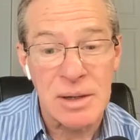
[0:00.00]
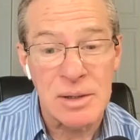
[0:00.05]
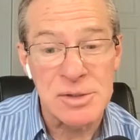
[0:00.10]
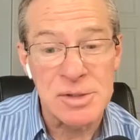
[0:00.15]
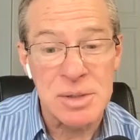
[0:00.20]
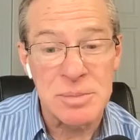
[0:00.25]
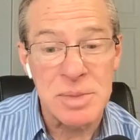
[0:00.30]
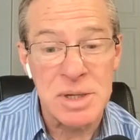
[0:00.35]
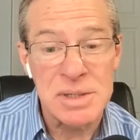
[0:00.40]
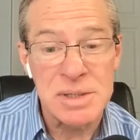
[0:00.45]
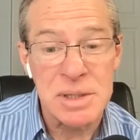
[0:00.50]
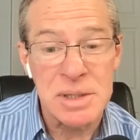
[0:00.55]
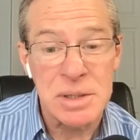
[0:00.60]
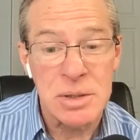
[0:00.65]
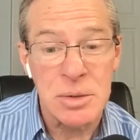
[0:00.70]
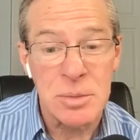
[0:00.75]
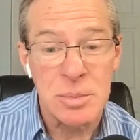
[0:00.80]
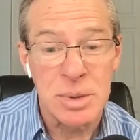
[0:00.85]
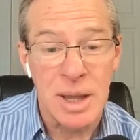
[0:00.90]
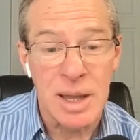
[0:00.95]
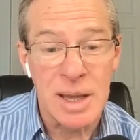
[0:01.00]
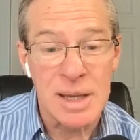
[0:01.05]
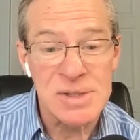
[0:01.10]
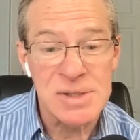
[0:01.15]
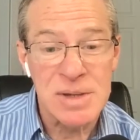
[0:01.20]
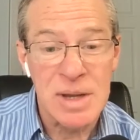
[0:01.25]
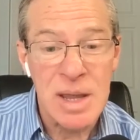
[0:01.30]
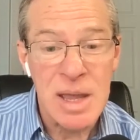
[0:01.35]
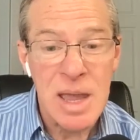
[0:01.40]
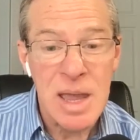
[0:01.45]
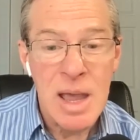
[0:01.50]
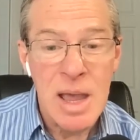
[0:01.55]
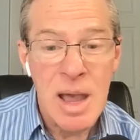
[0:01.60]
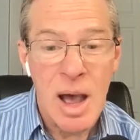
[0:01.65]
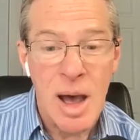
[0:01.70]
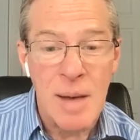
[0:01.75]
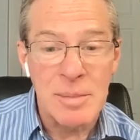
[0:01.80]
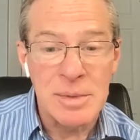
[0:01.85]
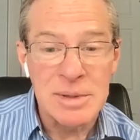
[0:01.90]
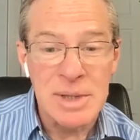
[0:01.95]
LGBTQ plus.
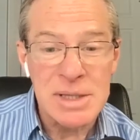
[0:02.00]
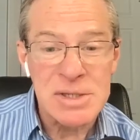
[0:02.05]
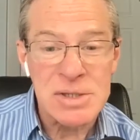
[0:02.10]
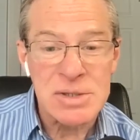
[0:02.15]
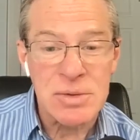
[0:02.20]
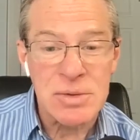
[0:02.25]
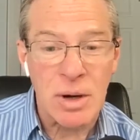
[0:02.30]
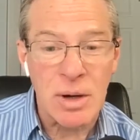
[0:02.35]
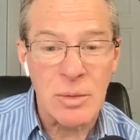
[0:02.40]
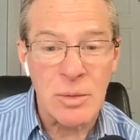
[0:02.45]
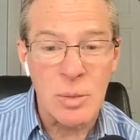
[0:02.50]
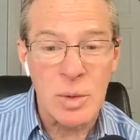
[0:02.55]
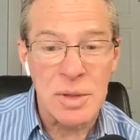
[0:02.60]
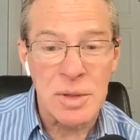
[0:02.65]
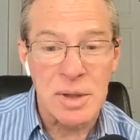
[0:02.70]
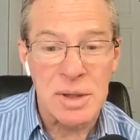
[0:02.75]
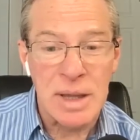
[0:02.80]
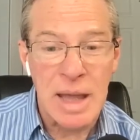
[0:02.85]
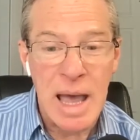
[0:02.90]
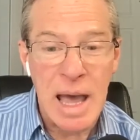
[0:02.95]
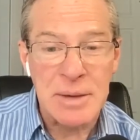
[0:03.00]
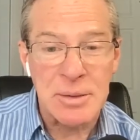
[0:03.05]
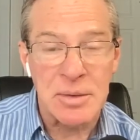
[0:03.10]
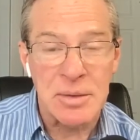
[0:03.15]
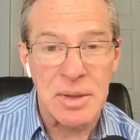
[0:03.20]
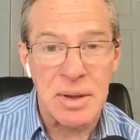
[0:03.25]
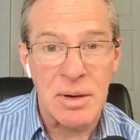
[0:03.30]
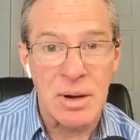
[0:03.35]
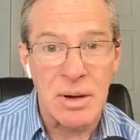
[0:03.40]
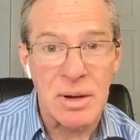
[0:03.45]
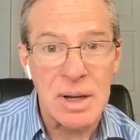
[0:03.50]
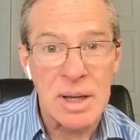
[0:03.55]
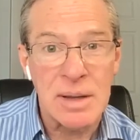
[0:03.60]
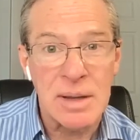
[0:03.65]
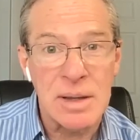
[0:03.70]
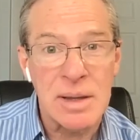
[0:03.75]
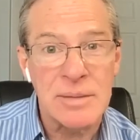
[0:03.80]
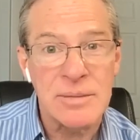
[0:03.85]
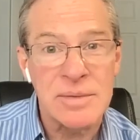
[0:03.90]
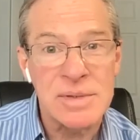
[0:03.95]
Um, let's start with the latter there.
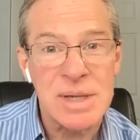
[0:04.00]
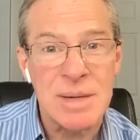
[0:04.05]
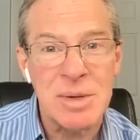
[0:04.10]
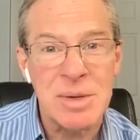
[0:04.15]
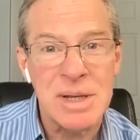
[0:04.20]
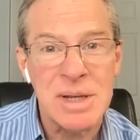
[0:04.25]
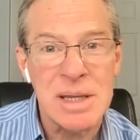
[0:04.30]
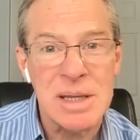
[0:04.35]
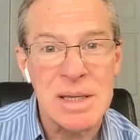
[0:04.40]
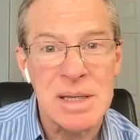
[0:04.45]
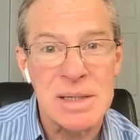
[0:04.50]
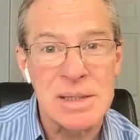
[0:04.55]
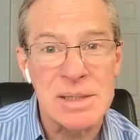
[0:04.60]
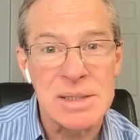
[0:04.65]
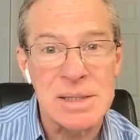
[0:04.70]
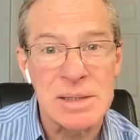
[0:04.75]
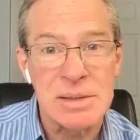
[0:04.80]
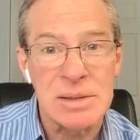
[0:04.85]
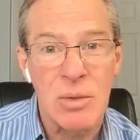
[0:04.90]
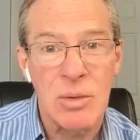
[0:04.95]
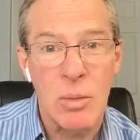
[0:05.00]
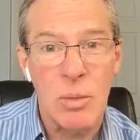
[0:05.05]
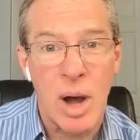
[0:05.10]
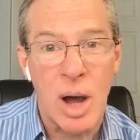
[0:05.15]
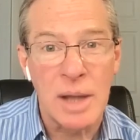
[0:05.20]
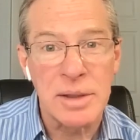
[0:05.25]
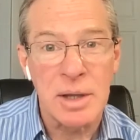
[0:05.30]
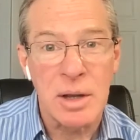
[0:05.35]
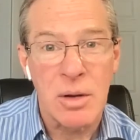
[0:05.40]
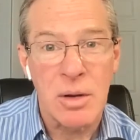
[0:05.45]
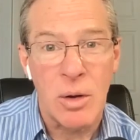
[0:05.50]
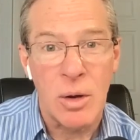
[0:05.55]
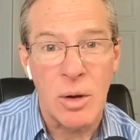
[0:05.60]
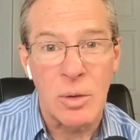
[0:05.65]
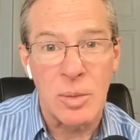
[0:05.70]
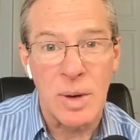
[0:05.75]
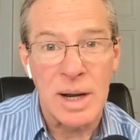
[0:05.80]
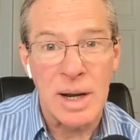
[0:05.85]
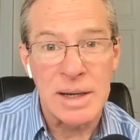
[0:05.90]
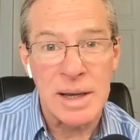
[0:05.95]
If somebody is on the
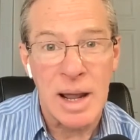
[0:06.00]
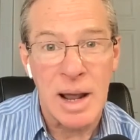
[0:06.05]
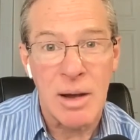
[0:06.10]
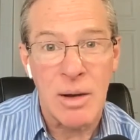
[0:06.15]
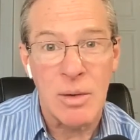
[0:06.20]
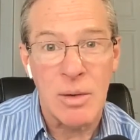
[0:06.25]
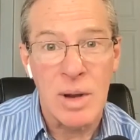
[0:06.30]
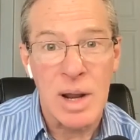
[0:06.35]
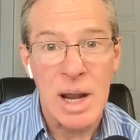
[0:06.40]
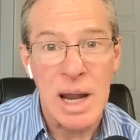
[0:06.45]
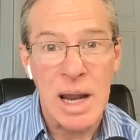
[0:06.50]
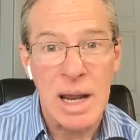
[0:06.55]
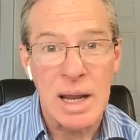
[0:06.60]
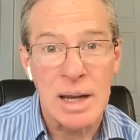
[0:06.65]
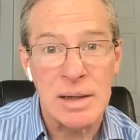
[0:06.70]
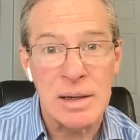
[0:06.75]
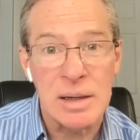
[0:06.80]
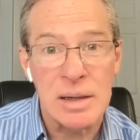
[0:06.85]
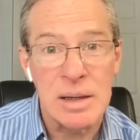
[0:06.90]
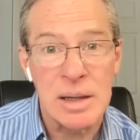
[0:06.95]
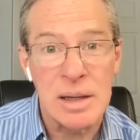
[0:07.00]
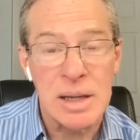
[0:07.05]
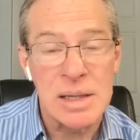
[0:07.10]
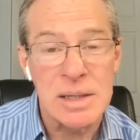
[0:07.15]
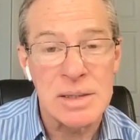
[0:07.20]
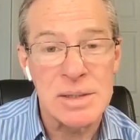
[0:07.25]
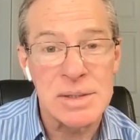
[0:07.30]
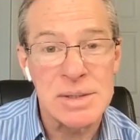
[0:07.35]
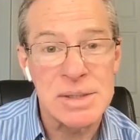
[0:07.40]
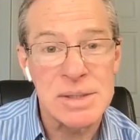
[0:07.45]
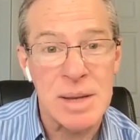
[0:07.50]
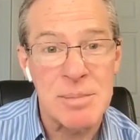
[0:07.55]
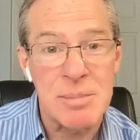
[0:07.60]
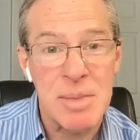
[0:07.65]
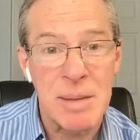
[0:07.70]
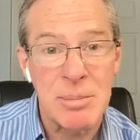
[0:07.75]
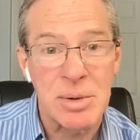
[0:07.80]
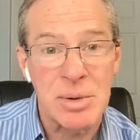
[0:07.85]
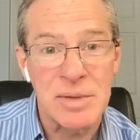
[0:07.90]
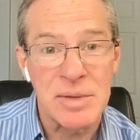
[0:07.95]
call right now and is a
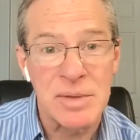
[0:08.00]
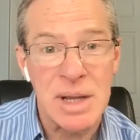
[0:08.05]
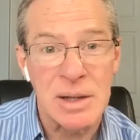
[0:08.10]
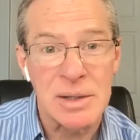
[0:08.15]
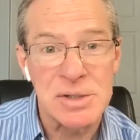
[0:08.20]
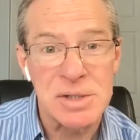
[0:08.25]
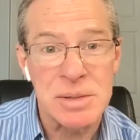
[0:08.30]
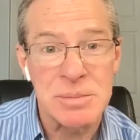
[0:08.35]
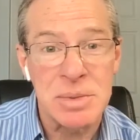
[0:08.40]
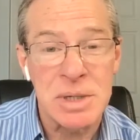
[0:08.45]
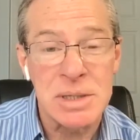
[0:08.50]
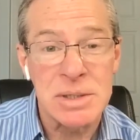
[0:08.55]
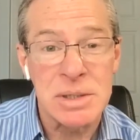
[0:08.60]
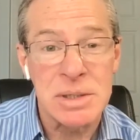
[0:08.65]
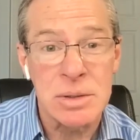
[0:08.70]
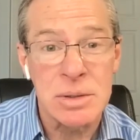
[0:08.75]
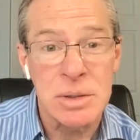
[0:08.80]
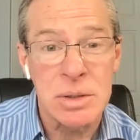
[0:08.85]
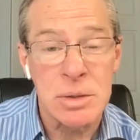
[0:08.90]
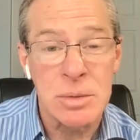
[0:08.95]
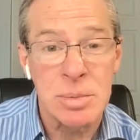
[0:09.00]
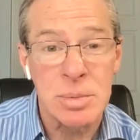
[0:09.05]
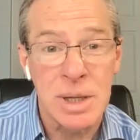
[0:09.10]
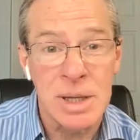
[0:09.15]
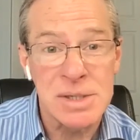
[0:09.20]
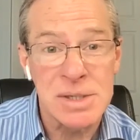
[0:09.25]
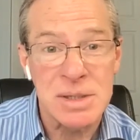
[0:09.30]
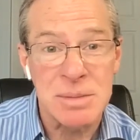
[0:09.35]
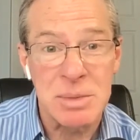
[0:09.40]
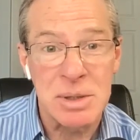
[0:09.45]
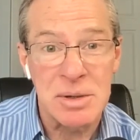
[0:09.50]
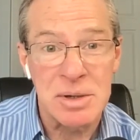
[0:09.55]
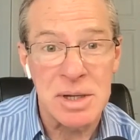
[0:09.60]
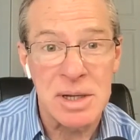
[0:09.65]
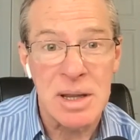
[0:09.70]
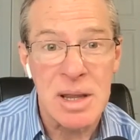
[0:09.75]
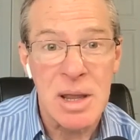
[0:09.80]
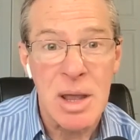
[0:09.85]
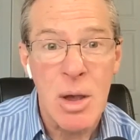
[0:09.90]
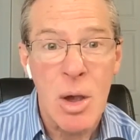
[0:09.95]
member of the LGBTQ plus
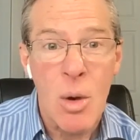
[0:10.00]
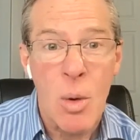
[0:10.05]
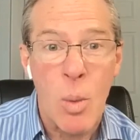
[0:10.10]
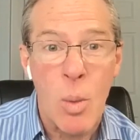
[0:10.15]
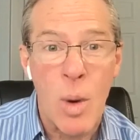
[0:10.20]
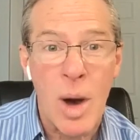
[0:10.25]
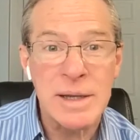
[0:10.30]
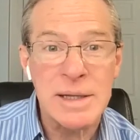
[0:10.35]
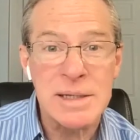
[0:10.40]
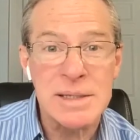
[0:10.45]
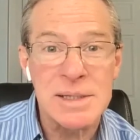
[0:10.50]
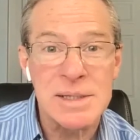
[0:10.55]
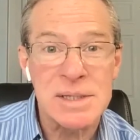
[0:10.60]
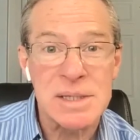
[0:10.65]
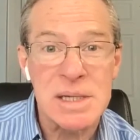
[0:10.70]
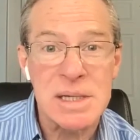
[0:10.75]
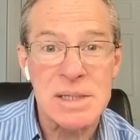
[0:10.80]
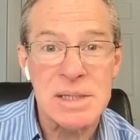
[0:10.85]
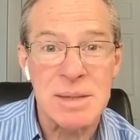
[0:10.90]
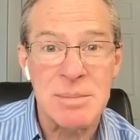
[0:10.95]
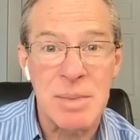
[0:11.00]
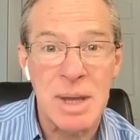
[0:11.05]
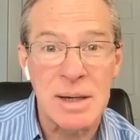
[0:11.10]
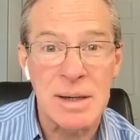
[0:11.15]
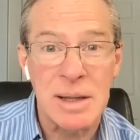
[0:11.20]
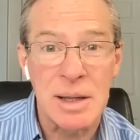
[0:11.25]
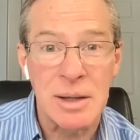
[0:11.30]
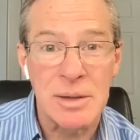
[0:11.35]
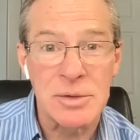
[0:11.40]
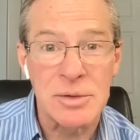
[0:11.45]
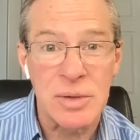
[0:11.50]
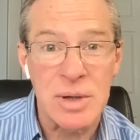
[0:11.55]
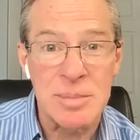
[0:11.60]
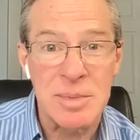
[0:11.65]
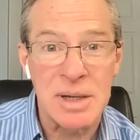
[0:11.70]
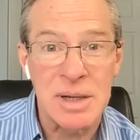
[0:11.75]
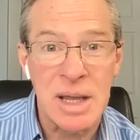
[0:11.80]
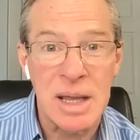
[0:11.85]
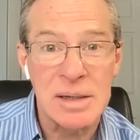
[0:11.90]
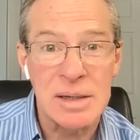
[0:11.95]
community wanting to seek some mental health
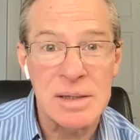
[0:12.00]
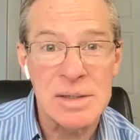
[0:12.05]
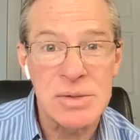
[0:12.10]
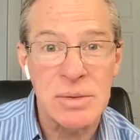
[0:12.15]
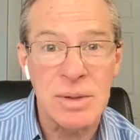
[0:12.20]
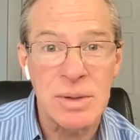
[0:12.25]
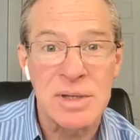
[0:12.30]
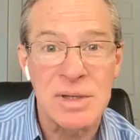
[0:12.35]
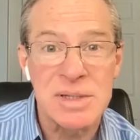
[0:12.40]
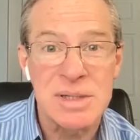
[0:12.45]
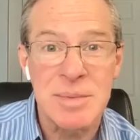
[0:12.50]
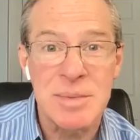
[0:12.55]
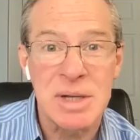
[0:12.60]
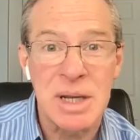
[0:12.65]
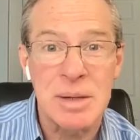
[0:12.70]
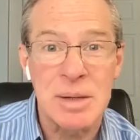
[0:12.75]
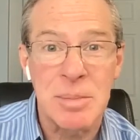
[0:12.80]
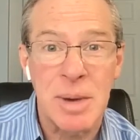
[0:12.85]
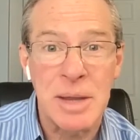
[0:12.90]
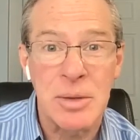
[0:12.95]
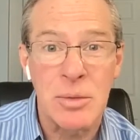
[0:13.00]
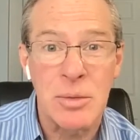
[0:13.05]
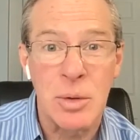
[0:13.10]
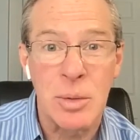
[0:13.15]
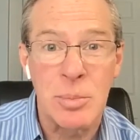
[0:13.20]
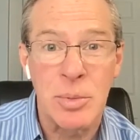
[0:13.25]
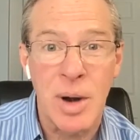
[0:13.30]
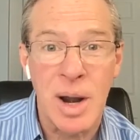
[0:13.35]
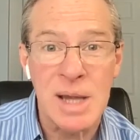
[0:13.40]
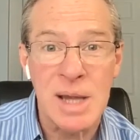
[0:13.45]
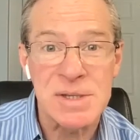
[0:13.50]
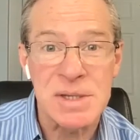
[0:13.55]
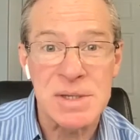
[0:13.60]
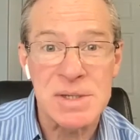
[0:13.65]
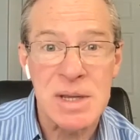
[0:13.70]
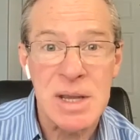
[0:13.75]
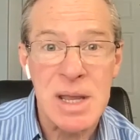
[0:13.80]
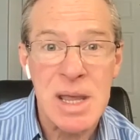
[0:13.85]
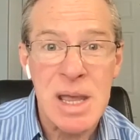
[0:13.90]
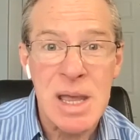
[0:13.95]
treatment and sort of intimidated by the whole
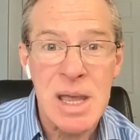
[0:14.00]
process.